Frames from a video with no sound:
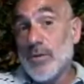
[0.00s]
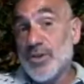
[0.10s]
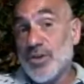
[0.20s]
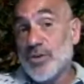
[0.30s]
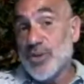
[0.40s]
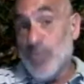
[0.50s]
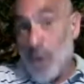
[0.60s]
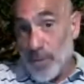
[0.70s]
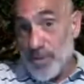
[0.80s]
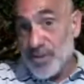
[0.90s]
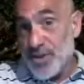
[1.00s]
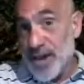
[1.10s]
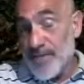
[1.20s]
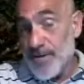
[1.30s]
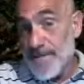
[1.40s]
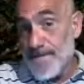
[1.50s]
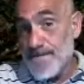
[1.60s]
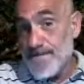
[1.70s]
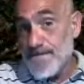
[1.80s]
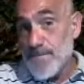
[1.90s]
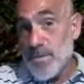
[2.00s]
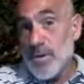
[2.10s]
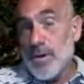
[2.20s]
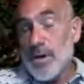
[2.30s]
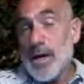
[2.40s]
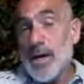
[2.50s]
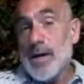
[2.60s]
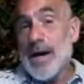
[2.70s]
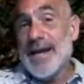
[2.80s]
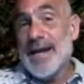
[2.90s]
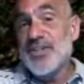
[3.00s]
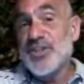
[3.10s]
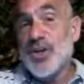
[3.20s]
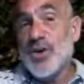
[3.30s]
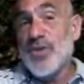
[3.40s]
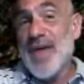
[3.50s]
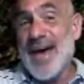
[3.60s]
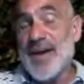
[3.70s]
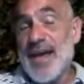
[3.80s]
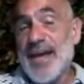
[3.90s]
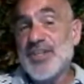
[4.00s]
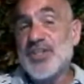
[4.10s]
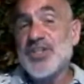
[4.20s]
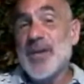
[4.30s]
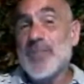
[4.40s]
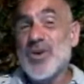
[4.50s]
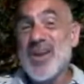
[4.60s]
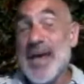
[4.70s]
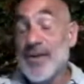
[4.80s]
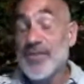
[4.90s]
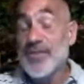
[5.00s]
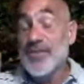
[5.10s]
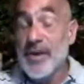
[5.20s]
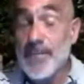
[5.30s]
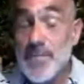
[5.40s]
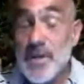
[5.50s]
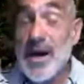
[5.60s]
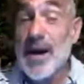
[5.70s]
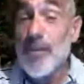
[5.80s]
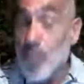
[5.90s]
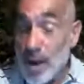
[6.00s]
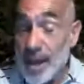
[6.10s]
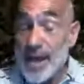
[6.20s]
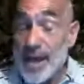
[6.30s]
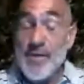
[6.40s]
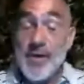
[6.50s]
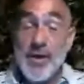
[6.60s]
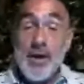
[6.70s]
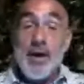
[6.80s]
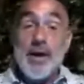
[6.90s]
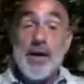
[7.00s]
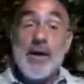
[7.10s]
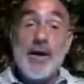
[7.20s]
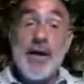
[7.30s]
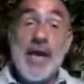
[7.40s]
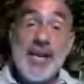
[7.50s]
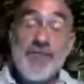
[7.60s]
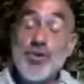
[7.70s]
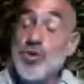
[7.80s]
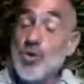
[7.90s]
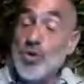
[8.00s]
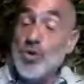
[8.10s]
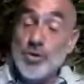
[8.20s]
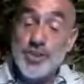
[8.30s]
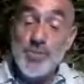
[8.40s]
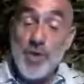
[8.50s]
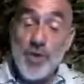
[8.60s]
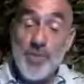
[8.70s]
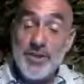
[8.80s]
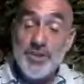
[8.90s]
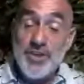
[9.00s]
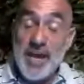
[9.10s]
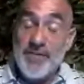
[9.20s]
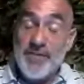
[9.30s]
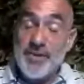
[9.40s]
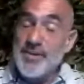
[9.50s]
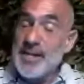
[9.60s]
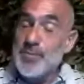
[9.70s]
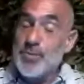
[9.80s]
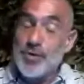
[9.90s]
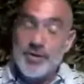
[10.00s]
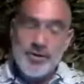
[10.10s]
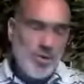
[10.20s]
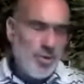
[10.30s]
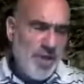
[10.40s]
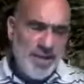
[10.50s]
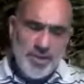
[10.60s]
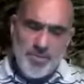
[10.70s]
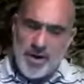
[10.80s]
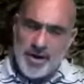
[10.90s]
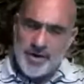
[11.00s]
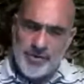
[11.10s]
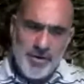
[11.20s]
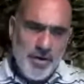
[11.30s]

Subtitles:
which are SmallBizDavid. I consider that a separate entity, a brand. And if you Google SmallBizDavid, you need to put it in quotation marks